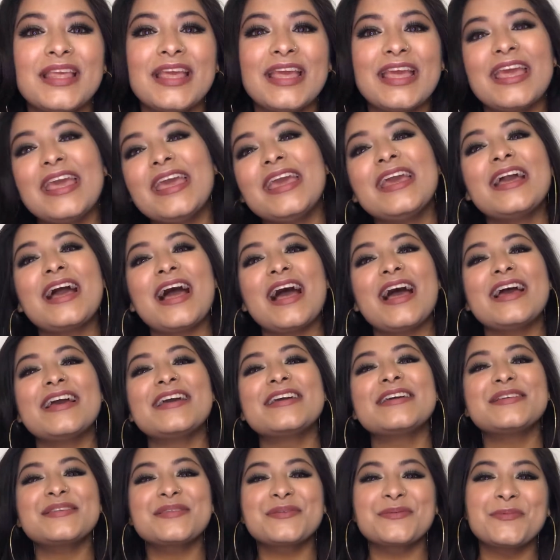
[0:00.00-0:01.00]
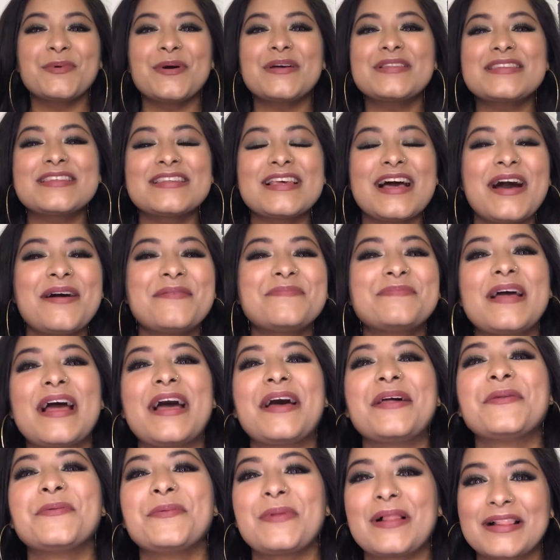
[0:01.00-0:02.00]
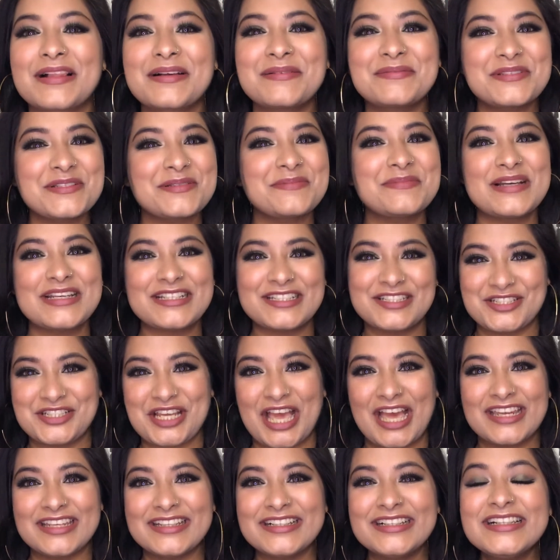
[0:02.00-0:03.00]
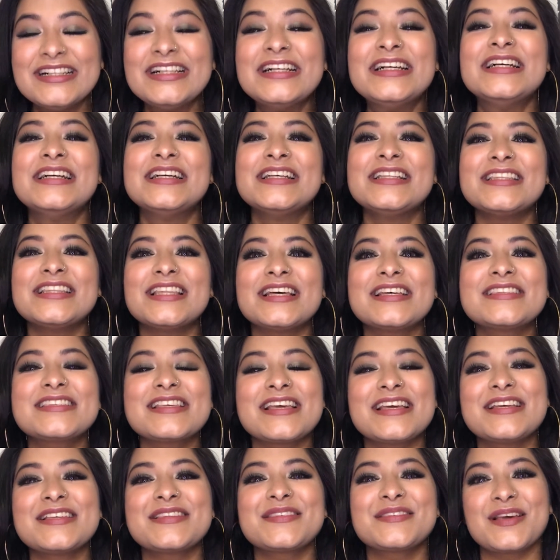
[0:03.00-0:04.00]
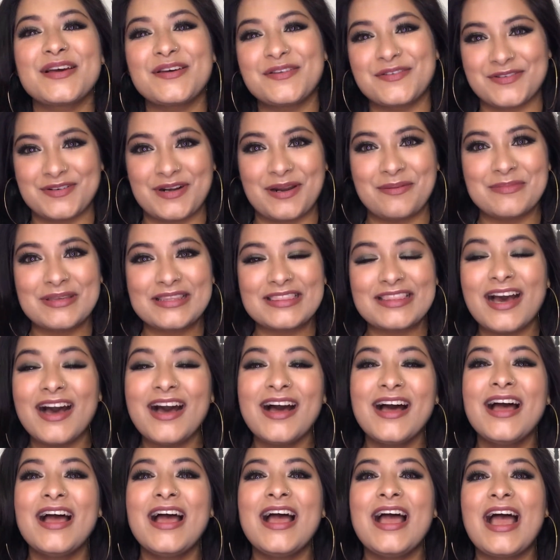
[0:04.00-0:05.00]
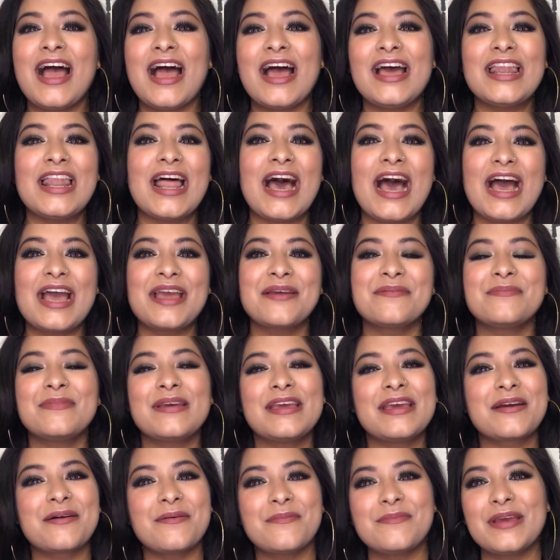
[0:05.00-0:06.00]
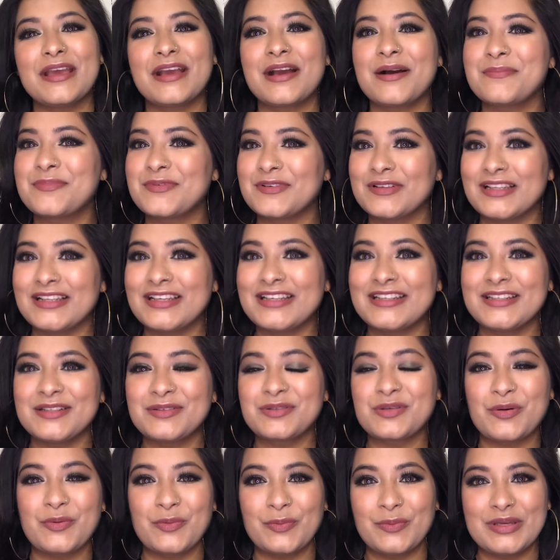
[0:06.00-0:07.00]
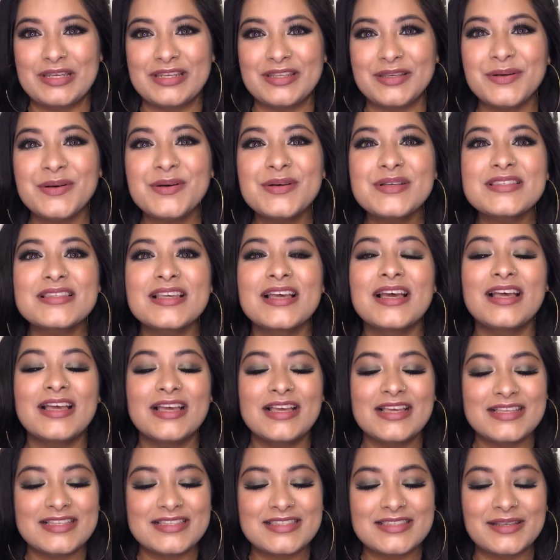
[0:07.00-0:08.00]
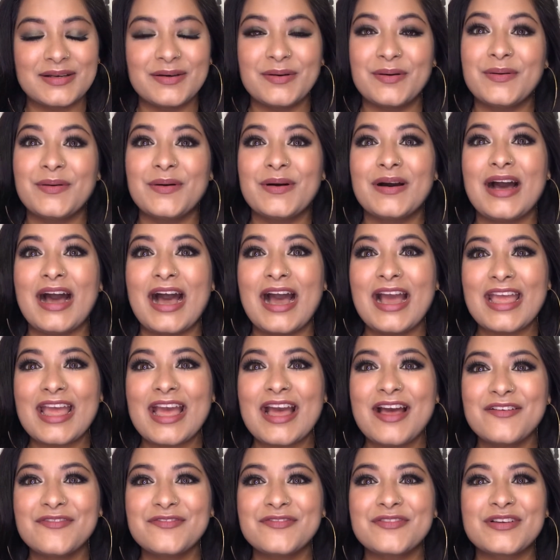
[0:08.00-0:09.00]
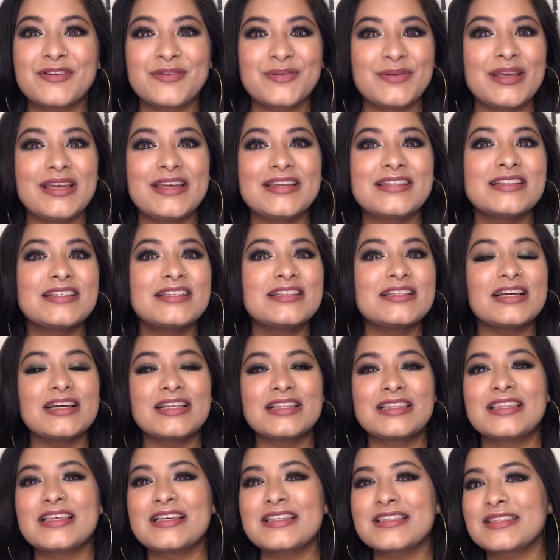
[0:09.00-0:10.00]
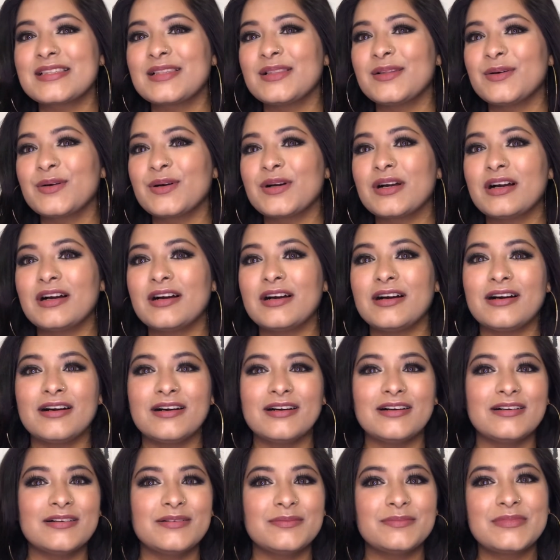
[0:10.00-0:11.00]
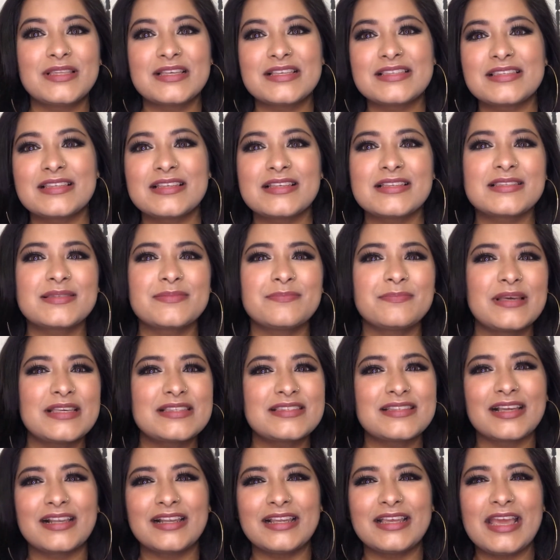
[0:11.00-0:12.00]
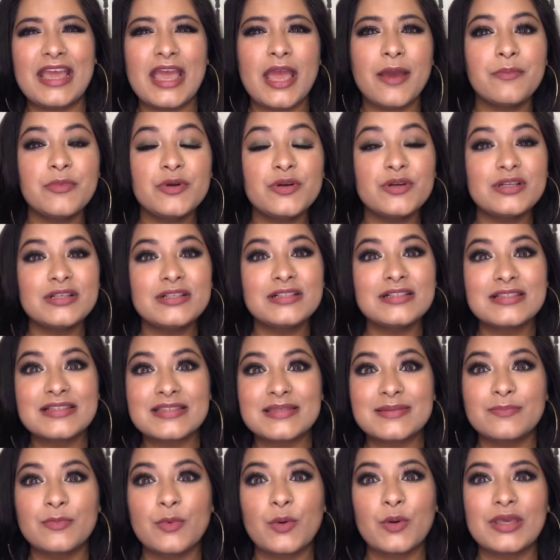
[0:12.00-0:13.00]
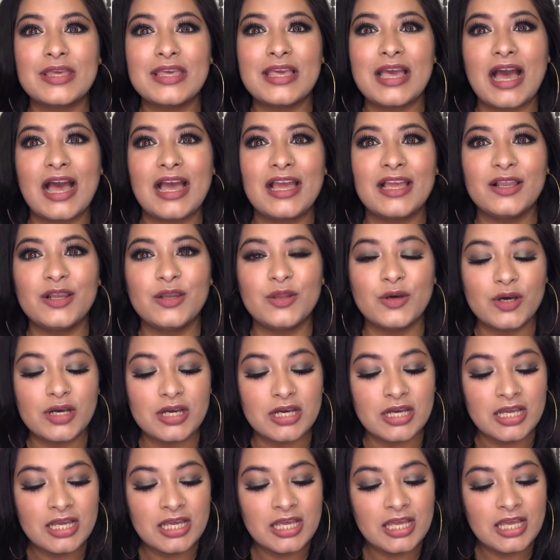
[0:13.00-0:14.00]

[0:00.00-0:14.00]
Hey guys, what's up and welcome to my channel. This is Ramita and I make makeup related videos. So I have created this look. This is basically emerald smoky eye look